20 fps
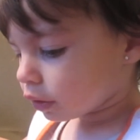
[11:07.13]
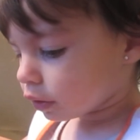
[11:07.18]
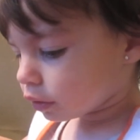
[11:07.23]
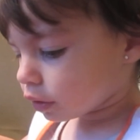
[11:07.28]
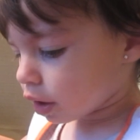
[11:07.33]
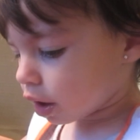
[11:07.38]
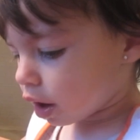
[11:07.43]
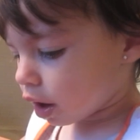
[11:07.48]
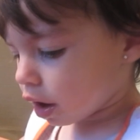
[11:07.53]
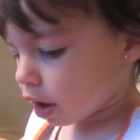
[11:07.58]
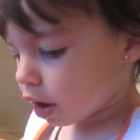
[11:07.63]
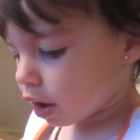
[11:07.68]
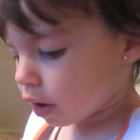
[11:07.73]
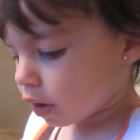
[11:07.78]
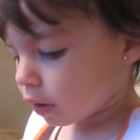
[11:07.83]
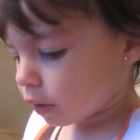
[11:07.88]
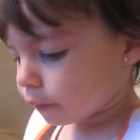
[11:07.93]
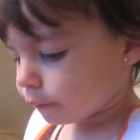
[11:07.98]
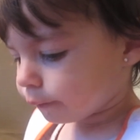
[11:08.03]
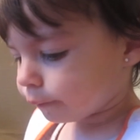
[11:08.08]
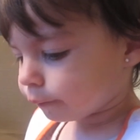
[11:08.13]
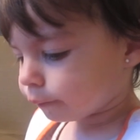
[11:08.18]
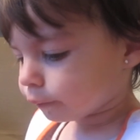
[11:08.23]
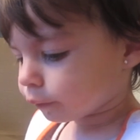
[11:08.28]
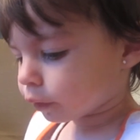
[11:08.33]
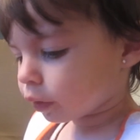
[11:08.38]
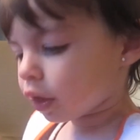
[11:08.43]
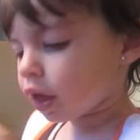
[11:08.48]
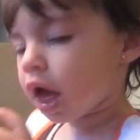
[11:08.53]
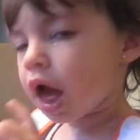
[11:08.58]
Yeah. And
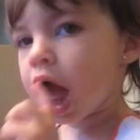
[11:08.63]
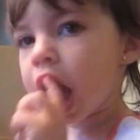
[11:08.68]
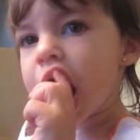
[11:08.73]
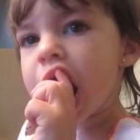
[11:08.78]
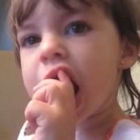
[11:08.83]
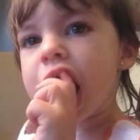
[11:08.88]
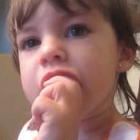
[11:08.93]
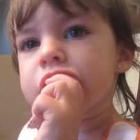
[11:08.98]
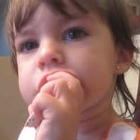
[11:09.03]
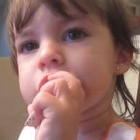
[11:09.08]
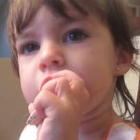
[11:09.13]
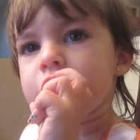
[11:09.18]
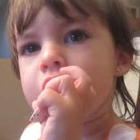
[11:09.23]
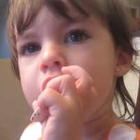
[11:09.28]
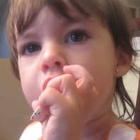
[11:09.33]
Nana? Yeah?